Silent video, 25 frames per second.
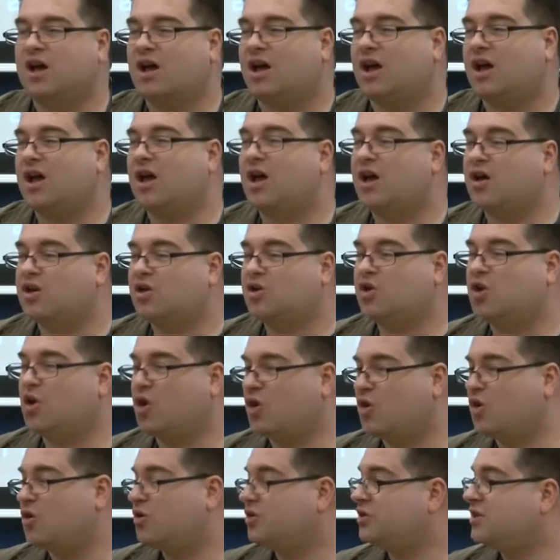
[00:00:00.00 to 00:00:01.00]

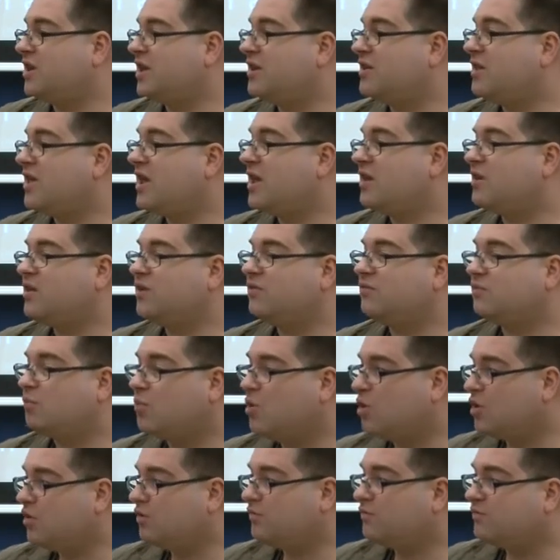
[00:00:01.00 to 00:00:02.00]
God and their kind of
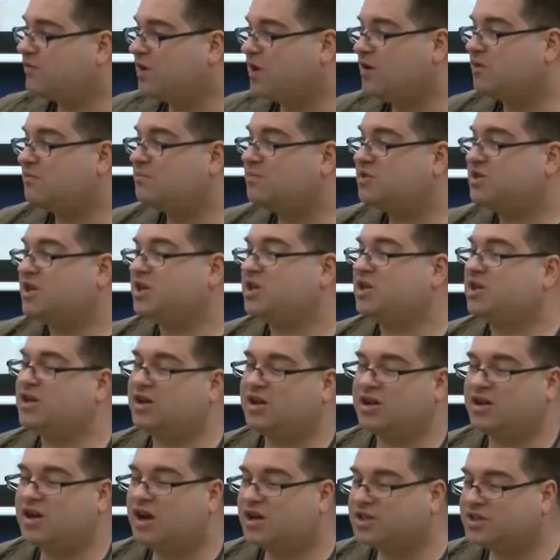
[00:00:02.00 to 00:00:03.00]
worldview in particular.
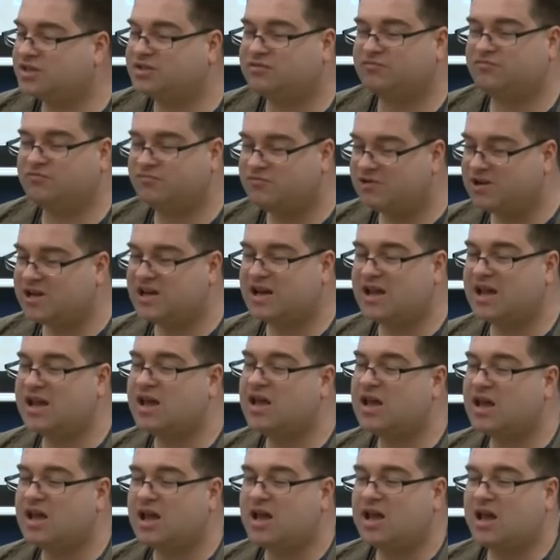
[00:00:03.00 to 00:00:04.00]
And I just really
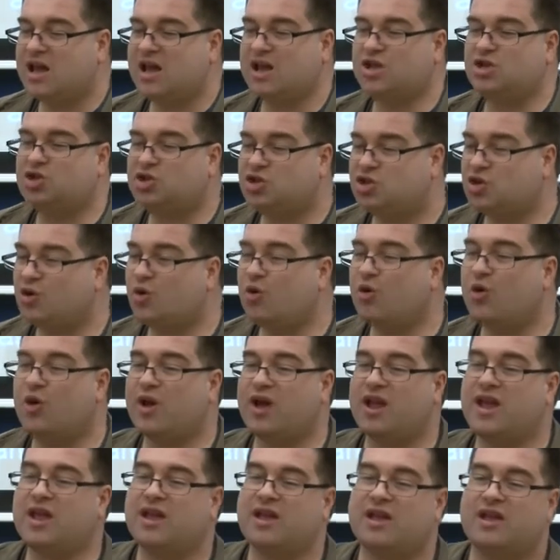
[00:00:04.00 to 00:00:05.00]

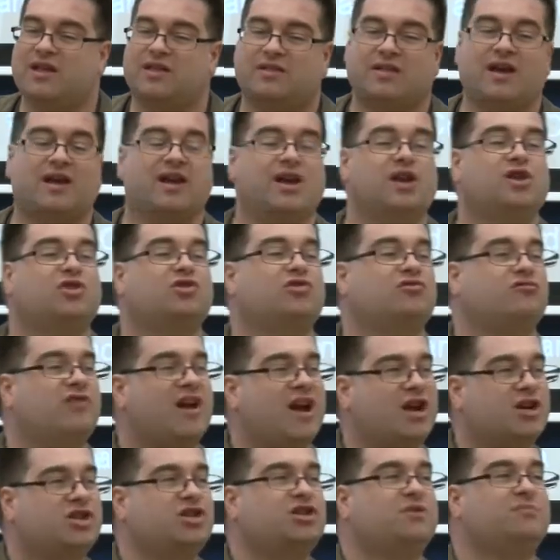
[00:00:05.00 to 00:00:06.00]
enjoy that
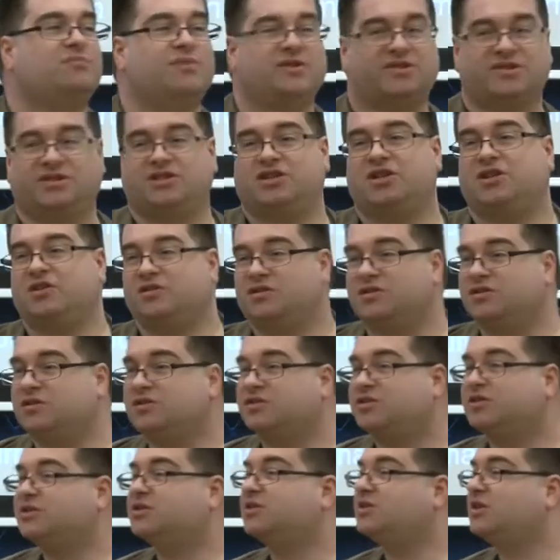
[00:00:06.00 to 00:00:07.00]
interaction with
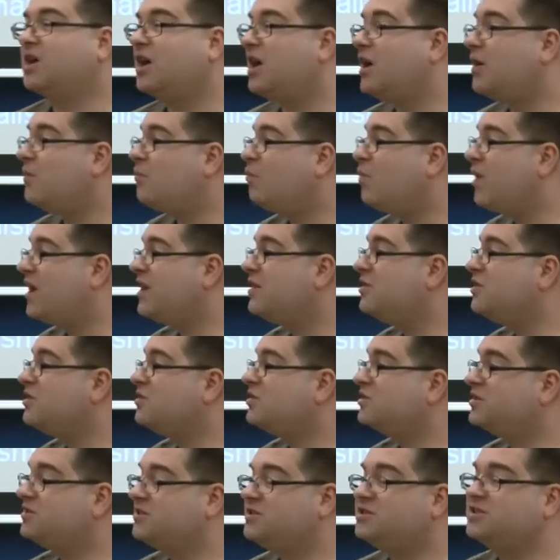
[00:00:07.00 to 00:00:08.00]
students when you
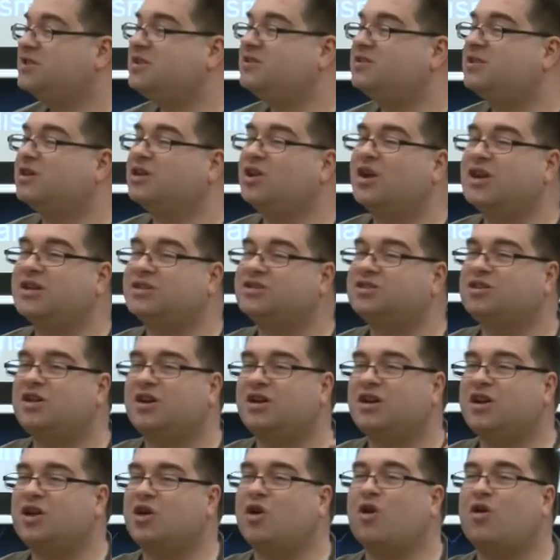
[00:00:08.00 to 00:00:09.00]
kind of see the lights
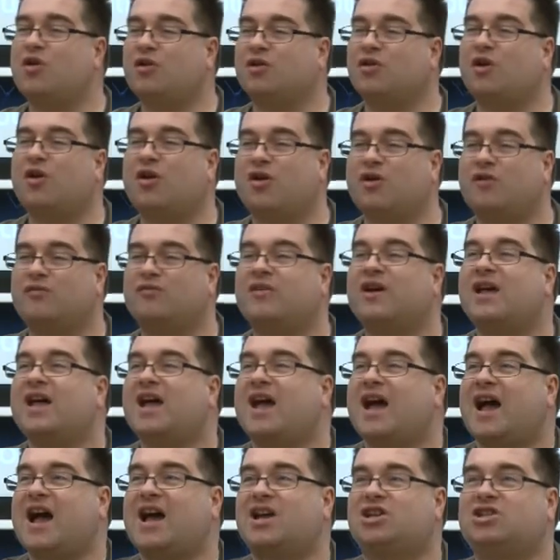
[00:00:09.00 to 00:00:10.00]
turning on of
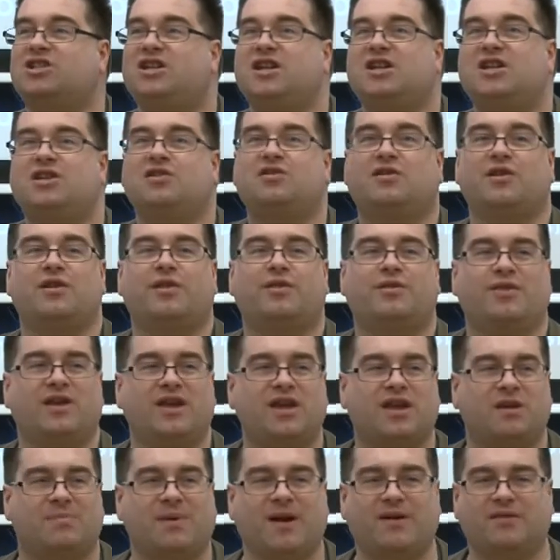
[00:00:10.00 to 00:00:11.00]
actually you can
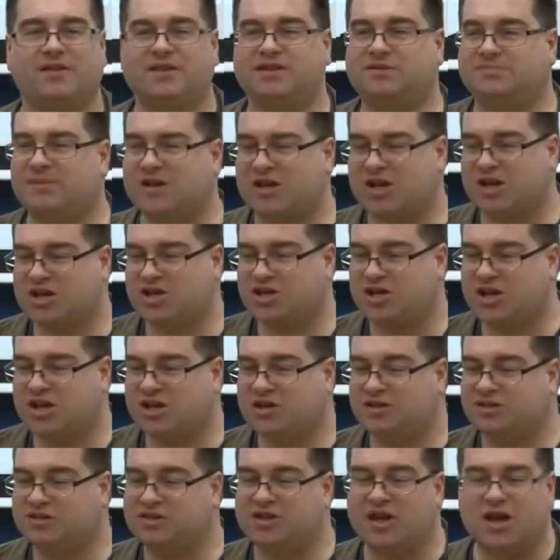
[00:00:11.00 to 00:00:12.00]
think about these big
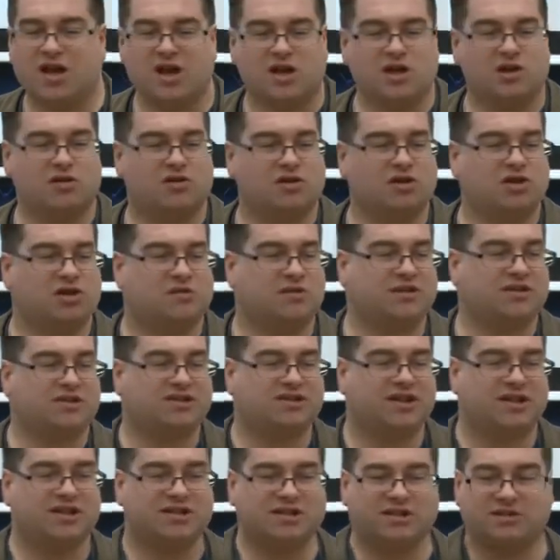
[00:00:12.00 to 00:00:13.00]
issues, you can do it
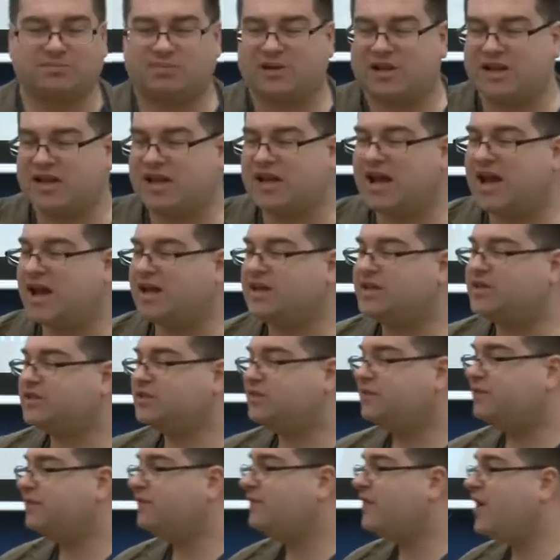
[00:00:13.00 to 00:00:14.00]
sensibly, and it's
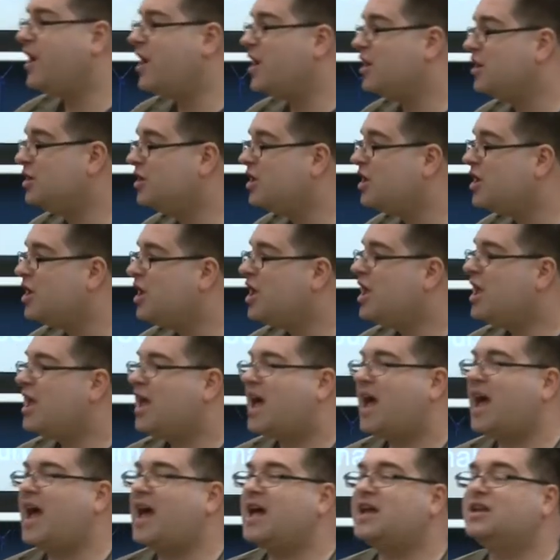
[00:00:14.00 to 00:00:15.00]
fun,
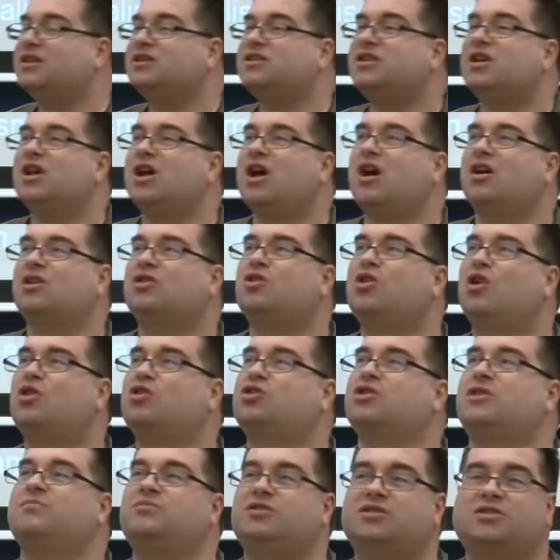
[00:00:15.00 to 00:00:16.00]
and
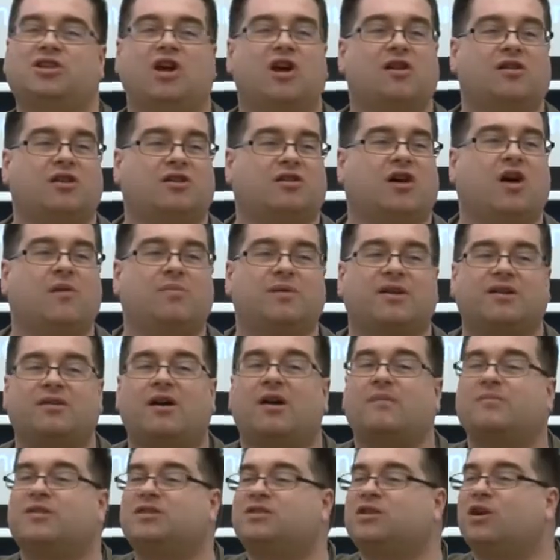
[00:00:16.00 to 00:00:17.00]
gosh, I'm just opening
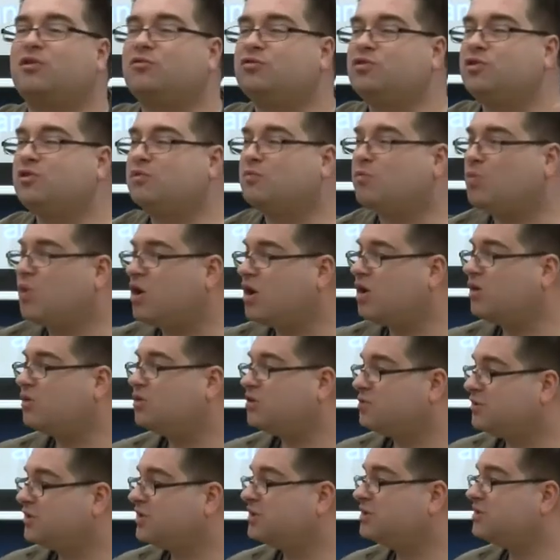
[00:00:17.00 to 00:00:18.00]
up this whole new world
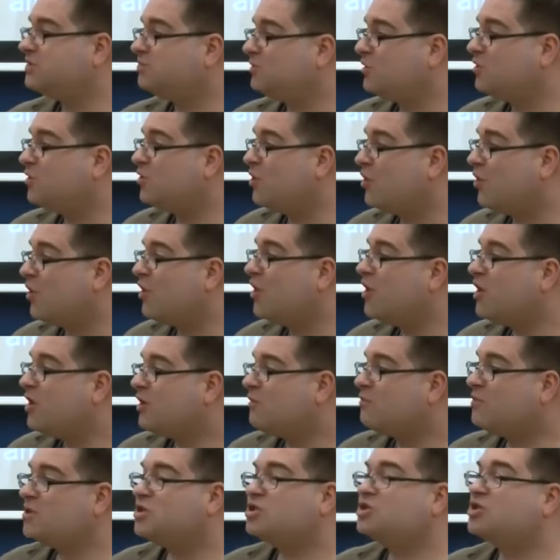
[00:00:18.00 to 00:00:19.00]
to explore,
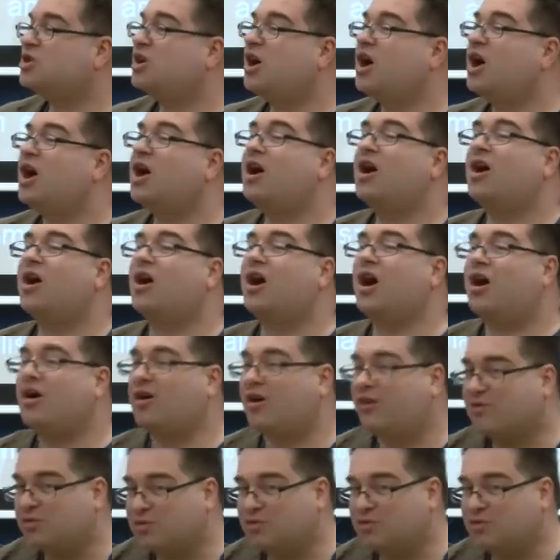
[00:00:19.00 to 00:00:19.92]
which of